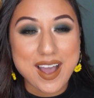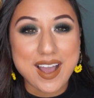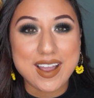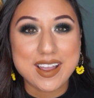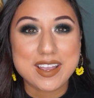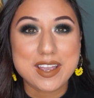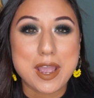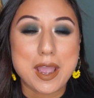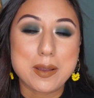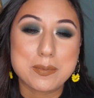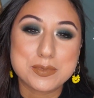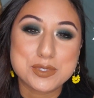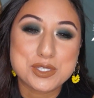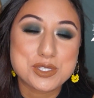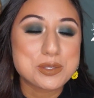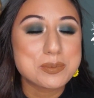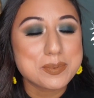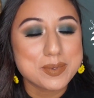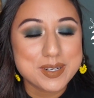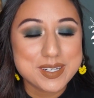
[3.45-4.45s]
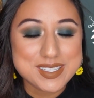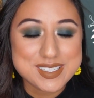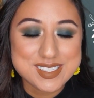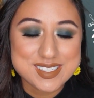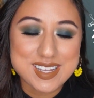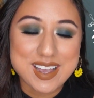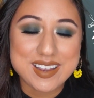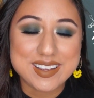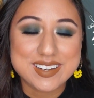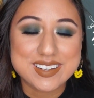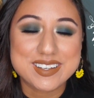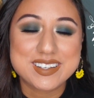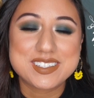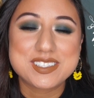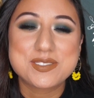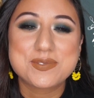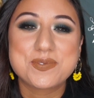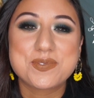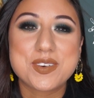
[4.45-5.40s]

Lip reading: I am super excited